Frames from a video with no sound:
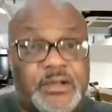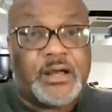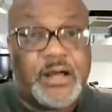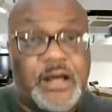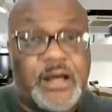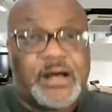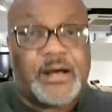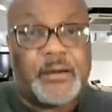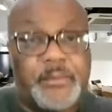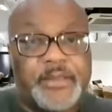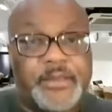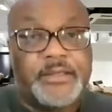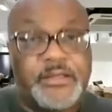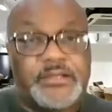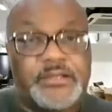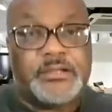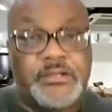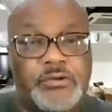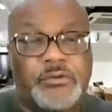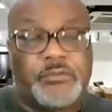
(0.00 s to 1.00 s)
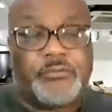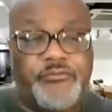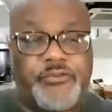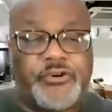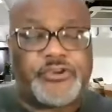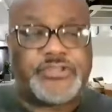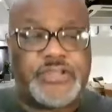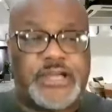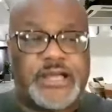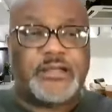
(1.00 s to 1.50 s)
Um, you know,
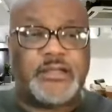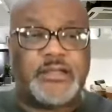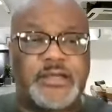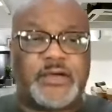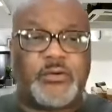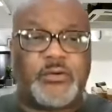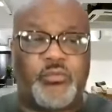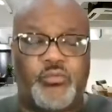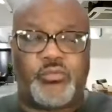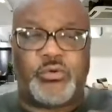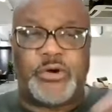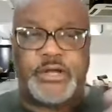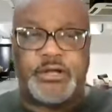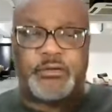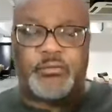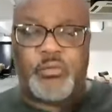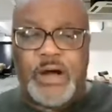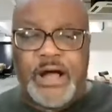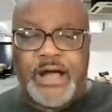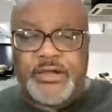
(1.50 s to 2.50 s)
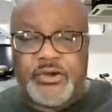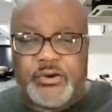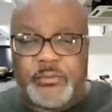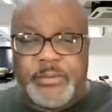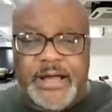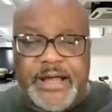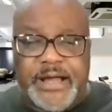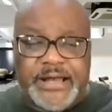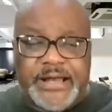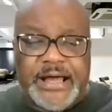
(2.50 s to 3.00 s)
first you got to look at what why you're
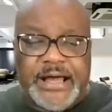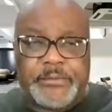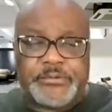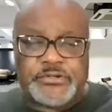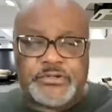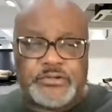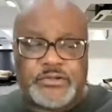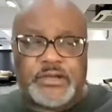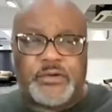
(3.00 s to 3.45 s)
buying options.